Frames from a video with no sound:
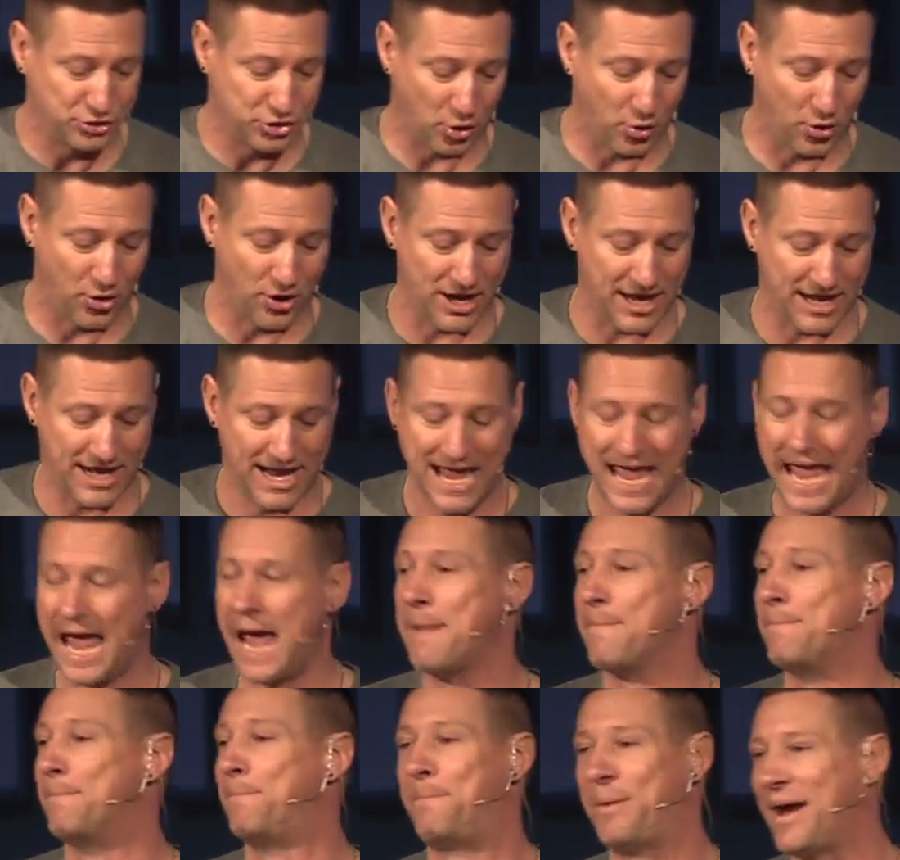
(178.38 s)
toward it
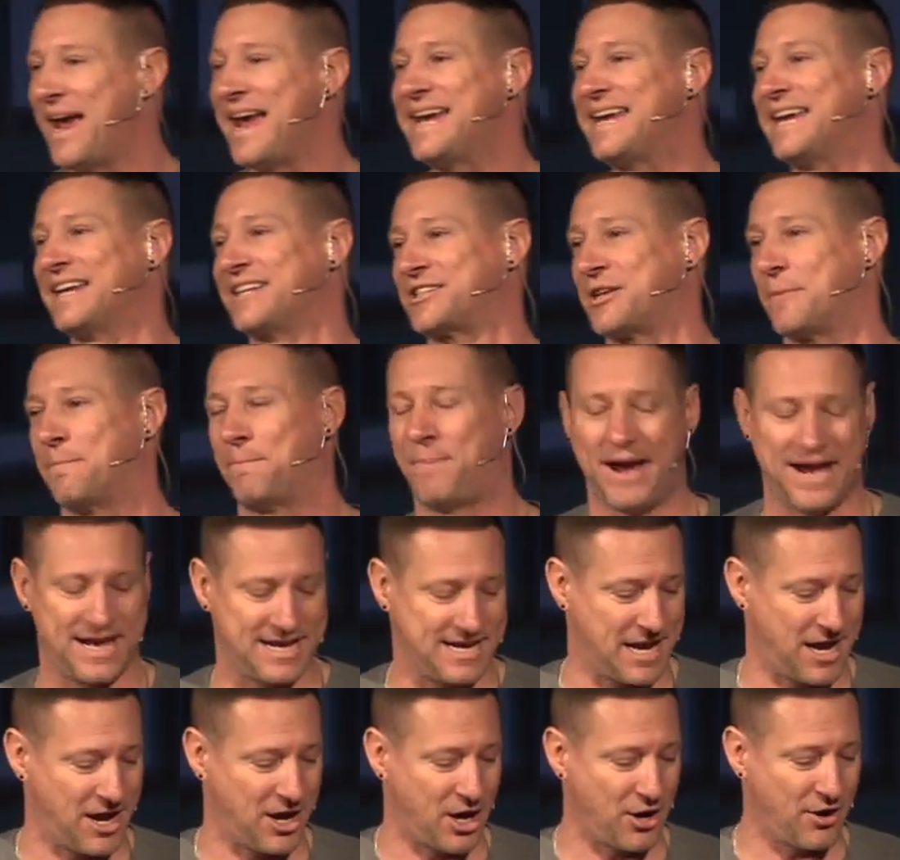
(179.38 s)
and beg it to bite
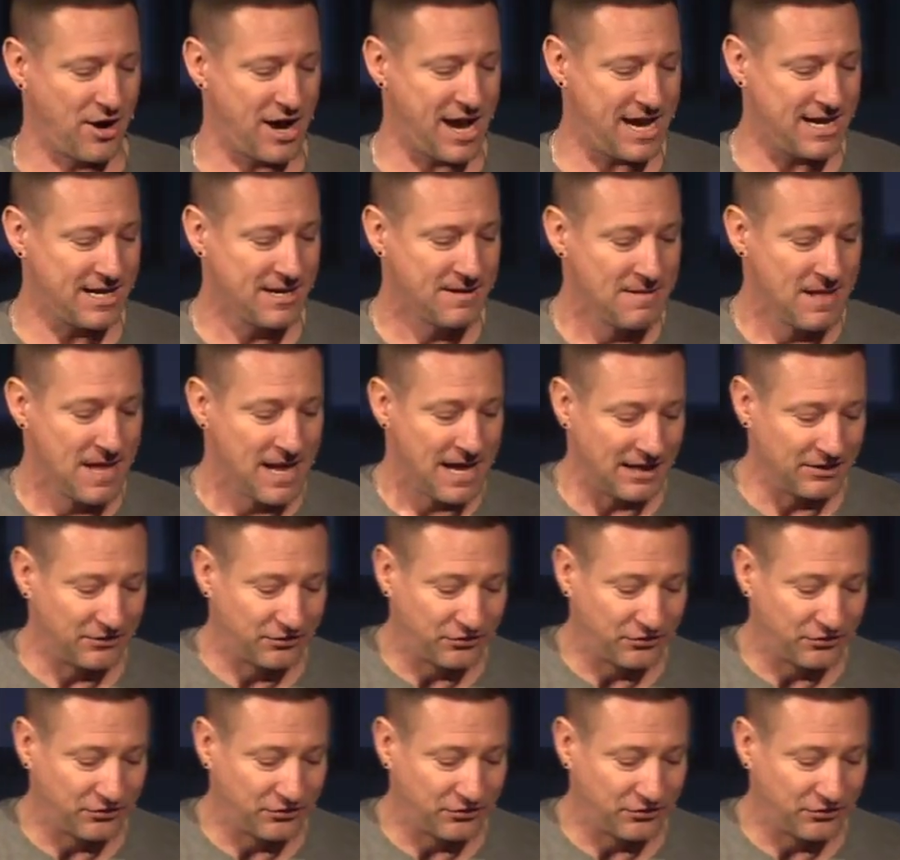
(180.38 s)
you, all right? And